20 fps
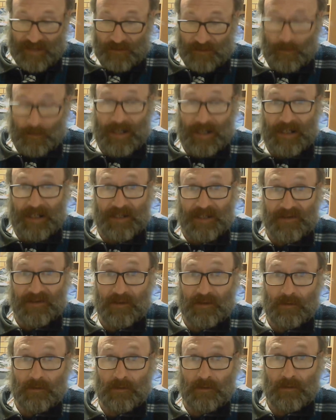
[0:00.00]
that's
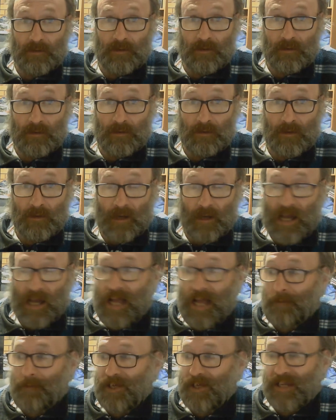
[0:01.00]
biggies. Like
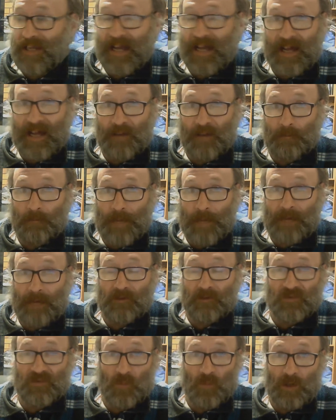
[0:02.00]
Harman and Kardon,
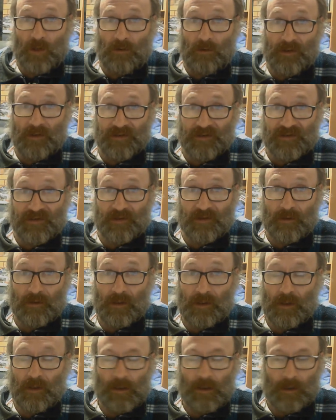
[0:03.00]
Bowers and Wilkins.
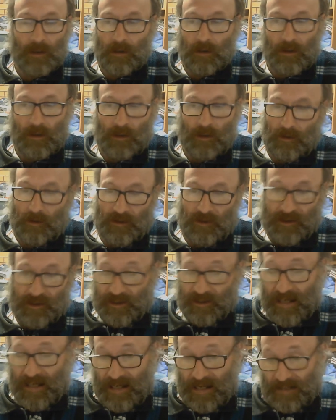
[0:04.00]

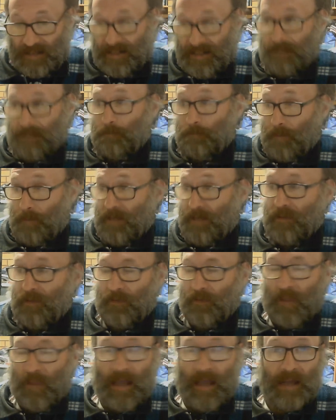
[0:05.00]
Can't get better
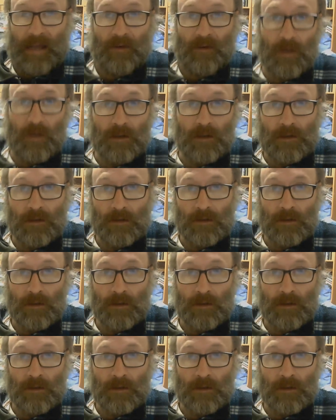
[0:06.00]
than that. Can